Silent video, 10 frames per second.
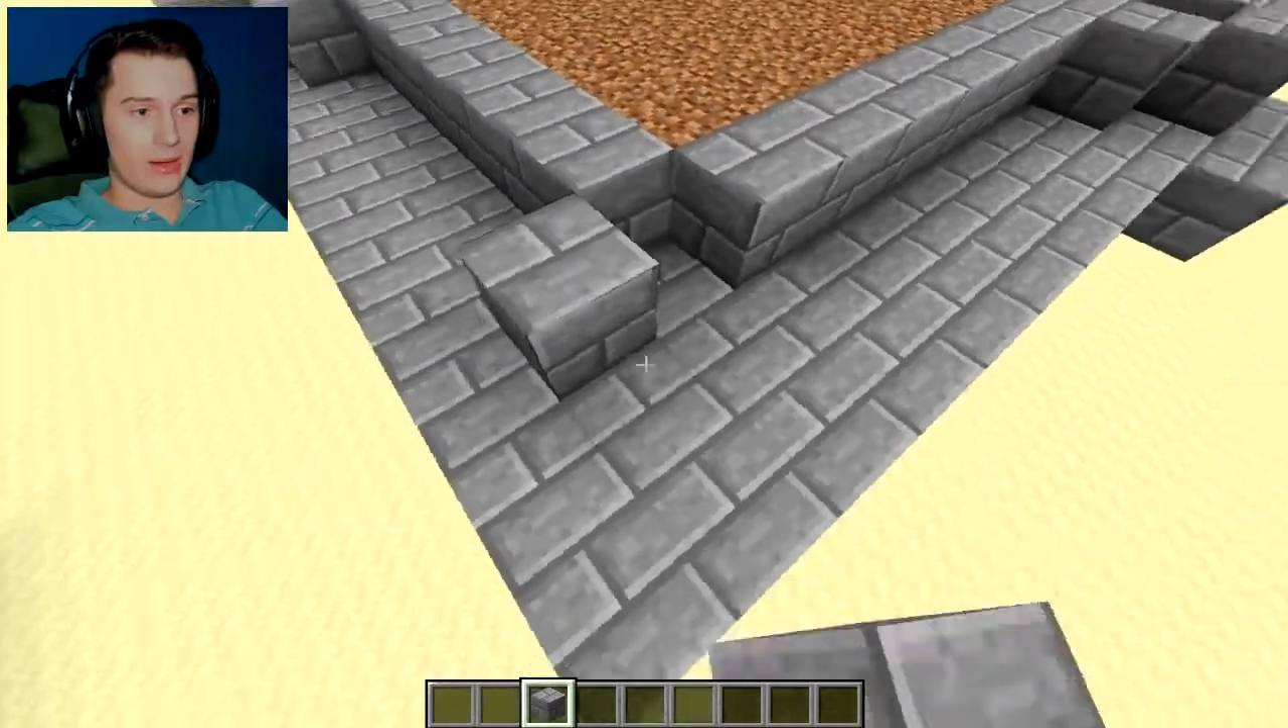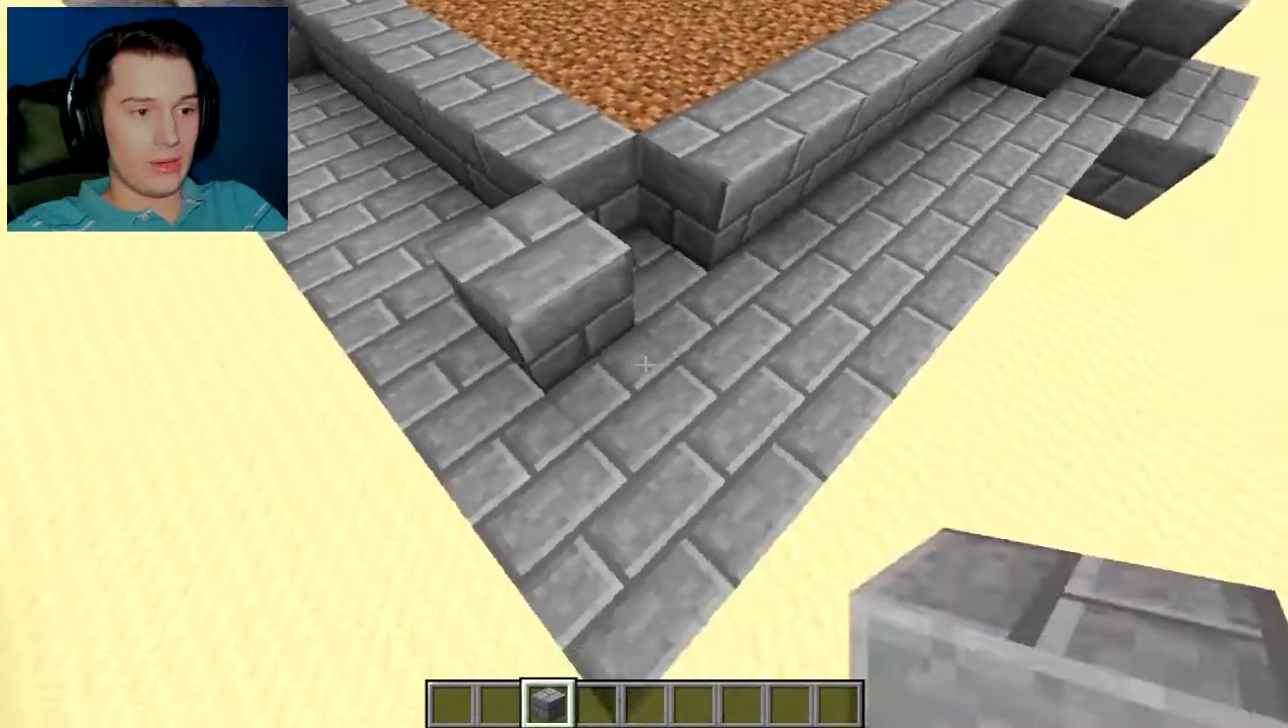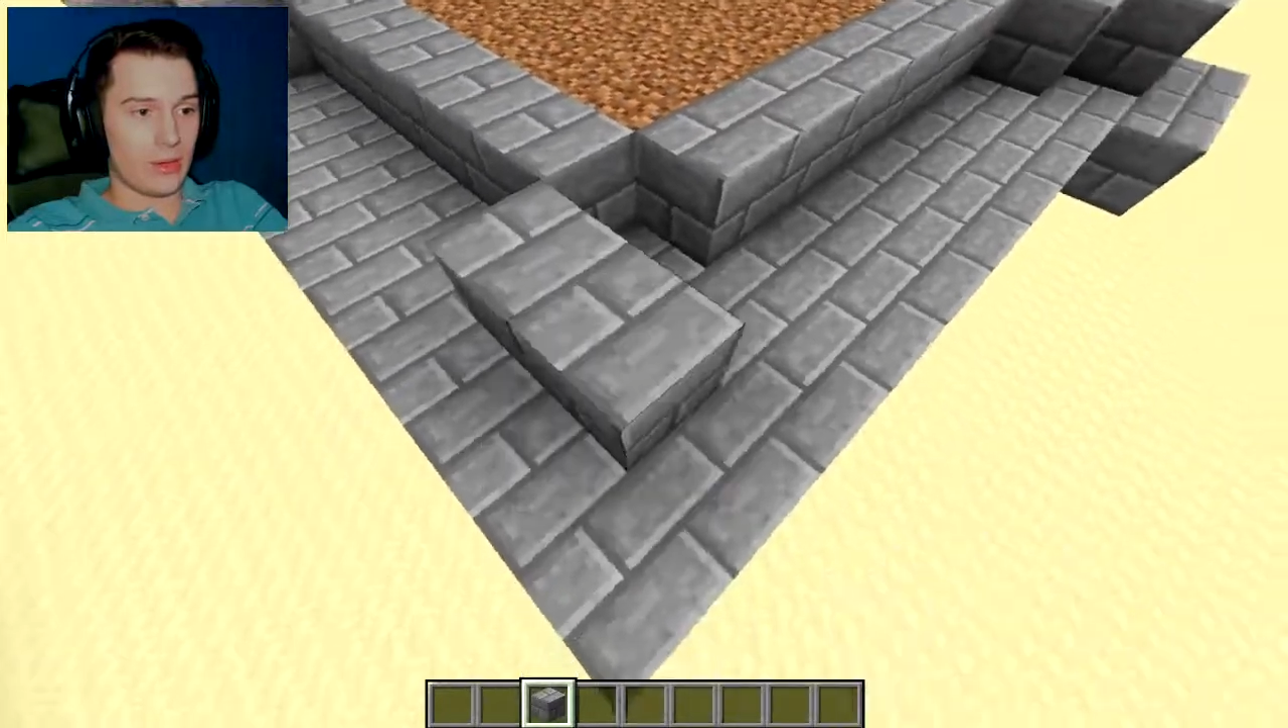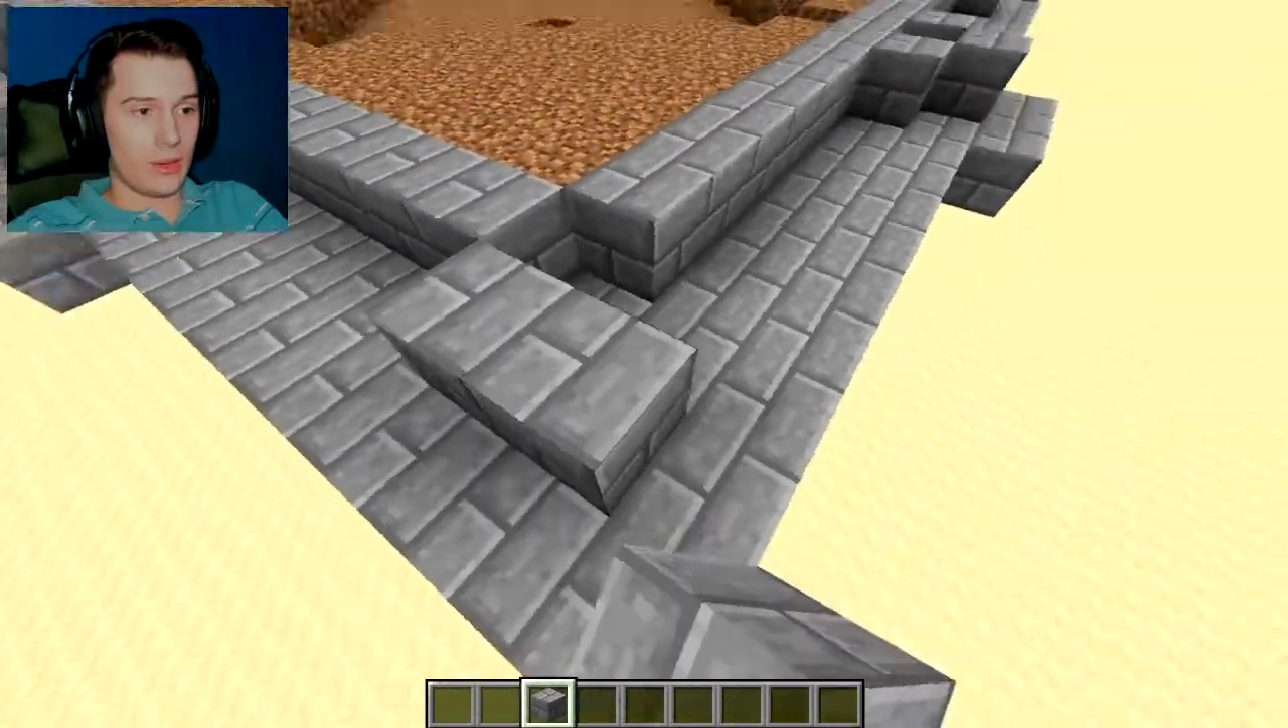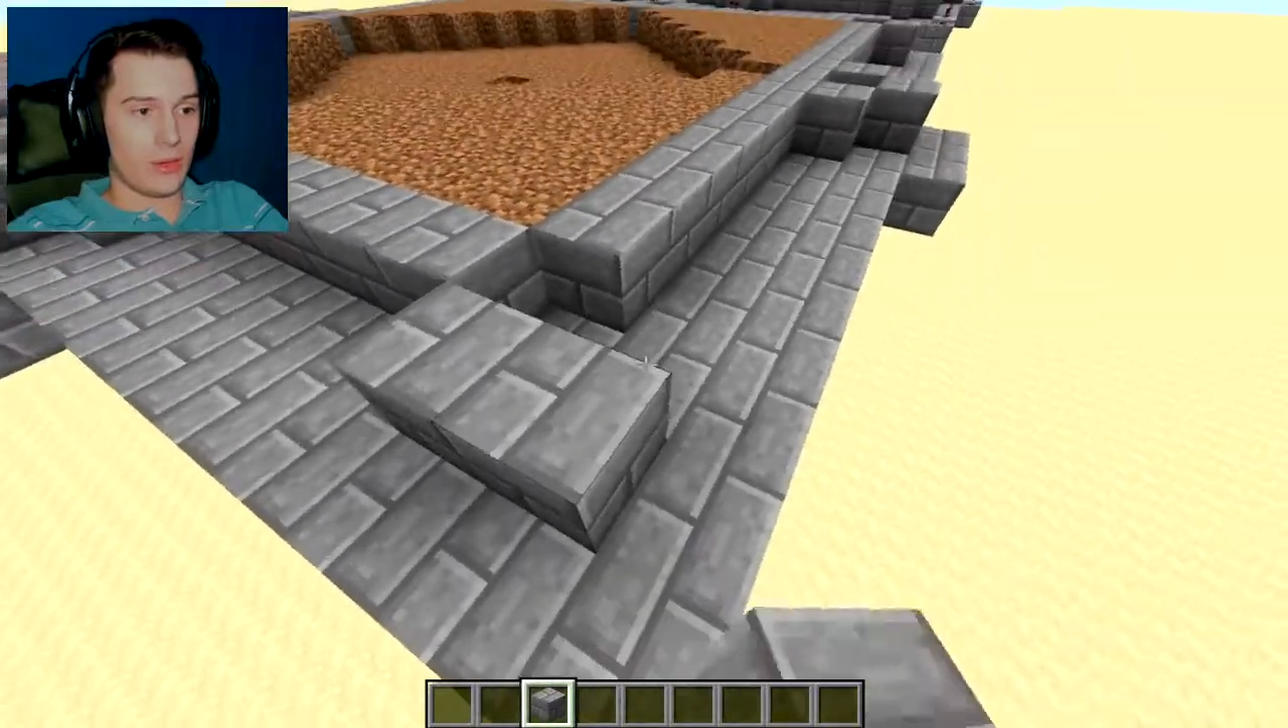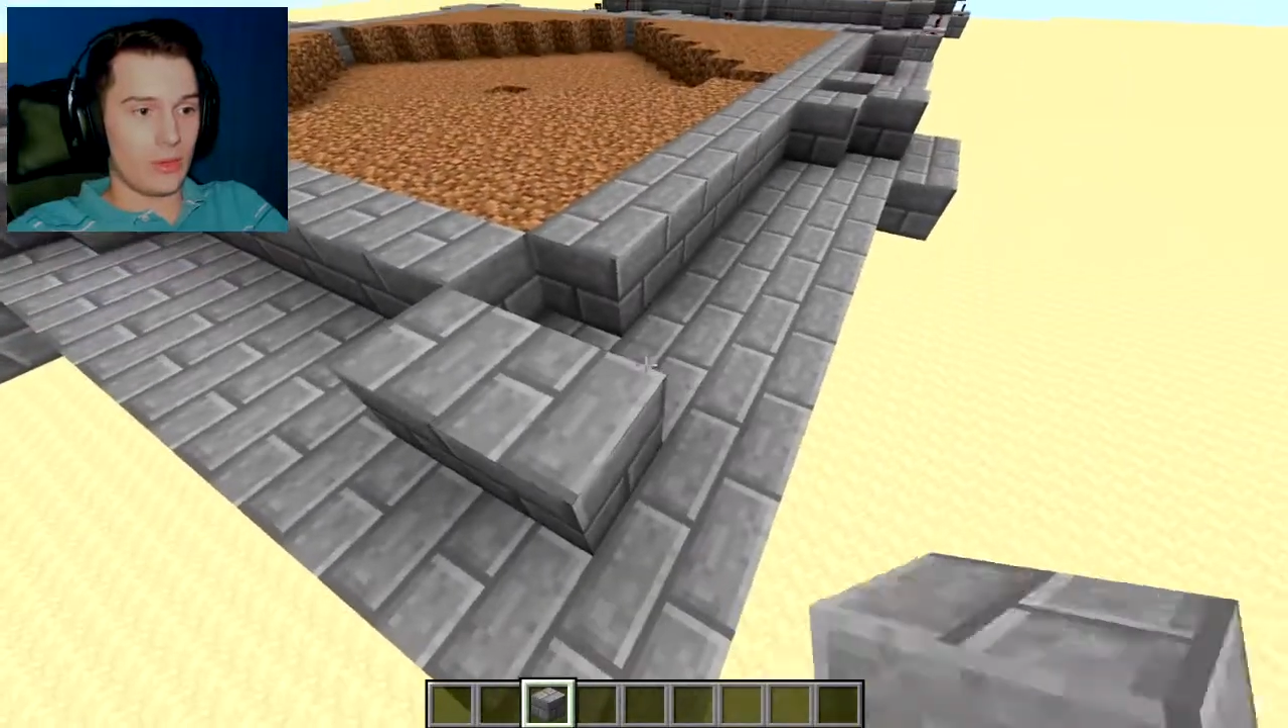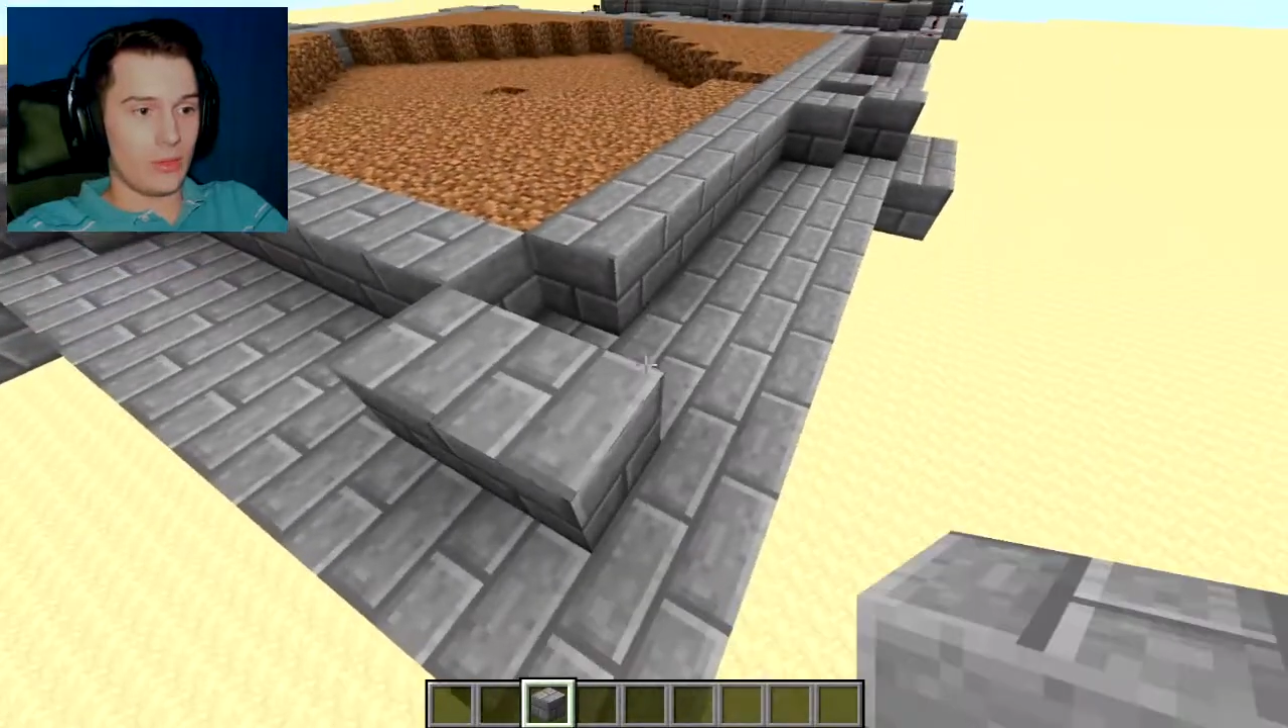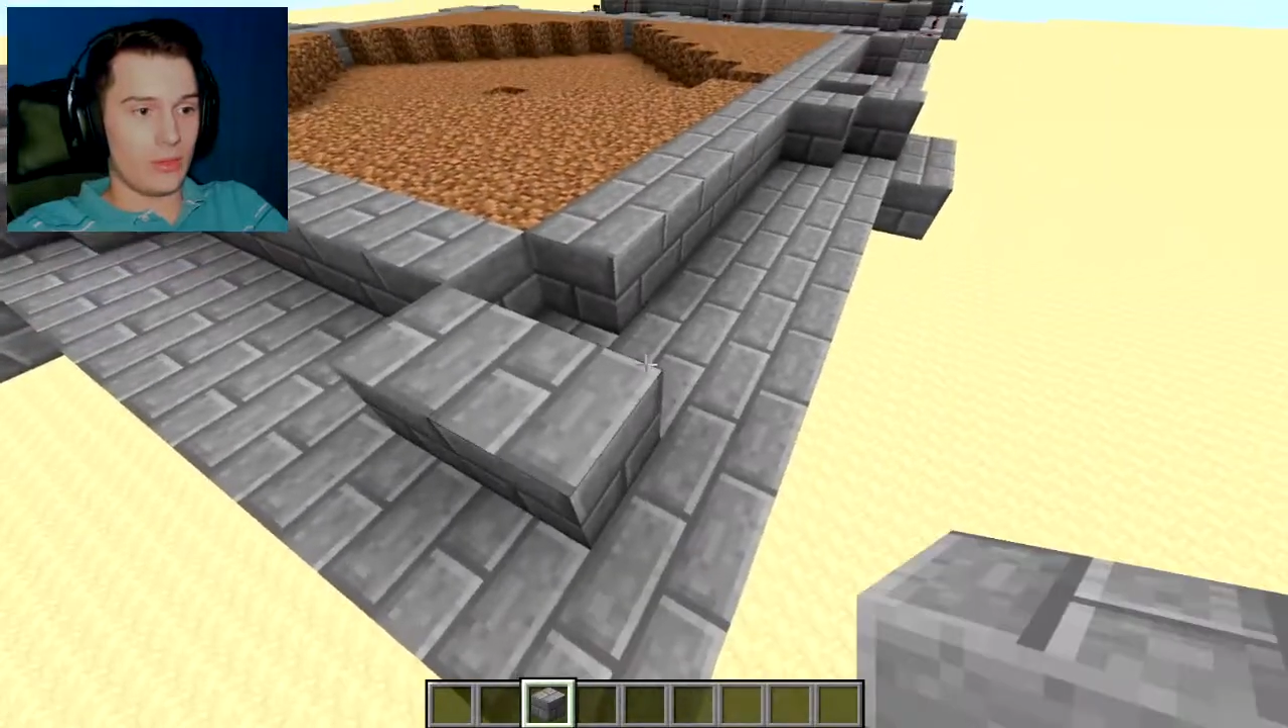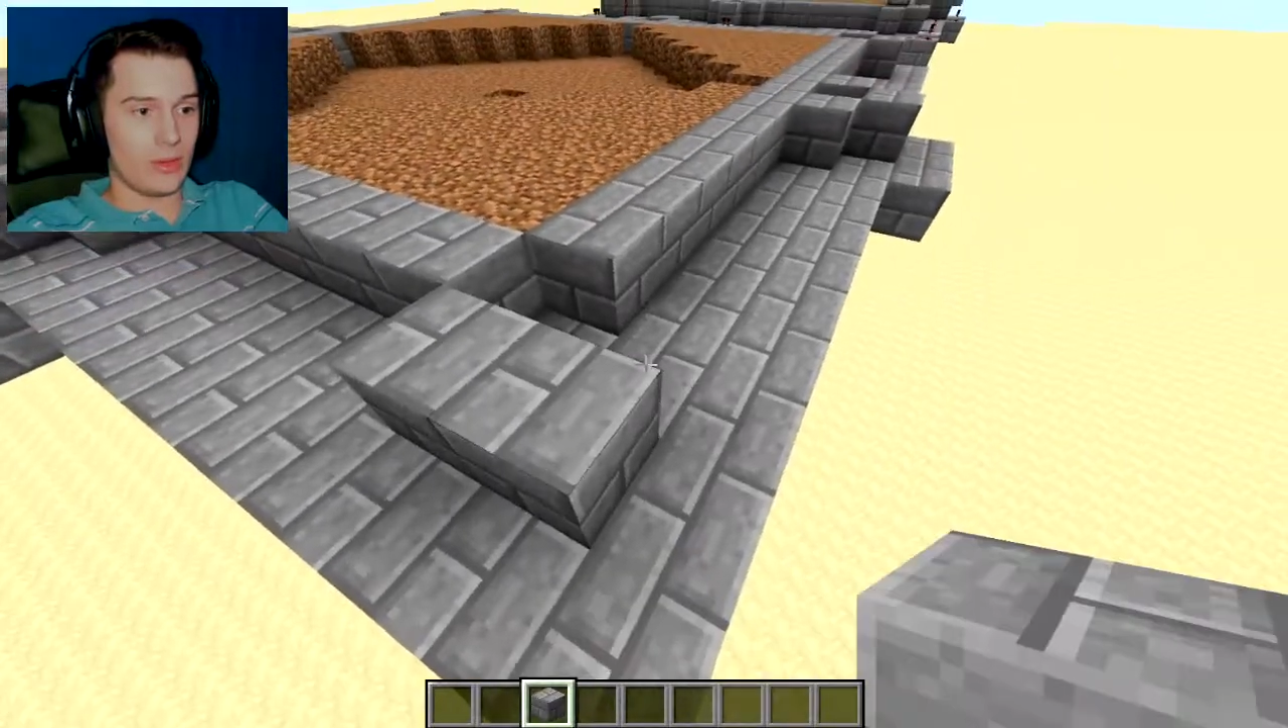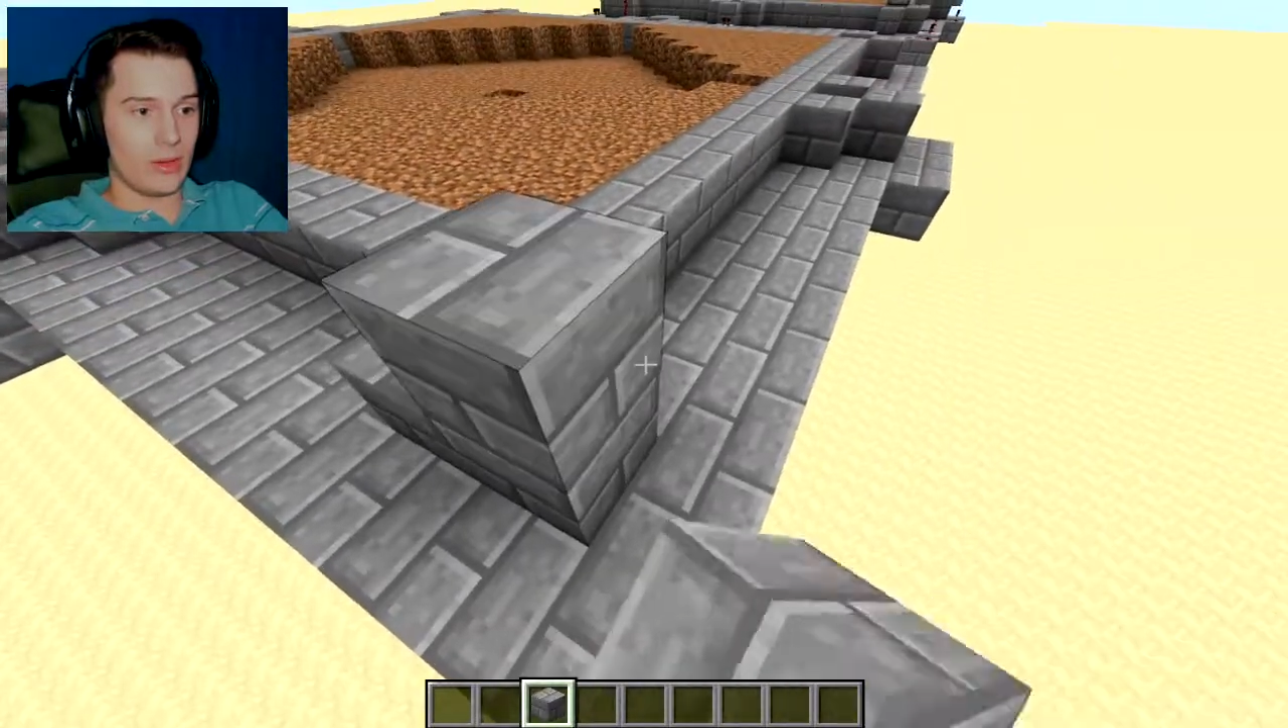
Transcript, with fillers: little hole.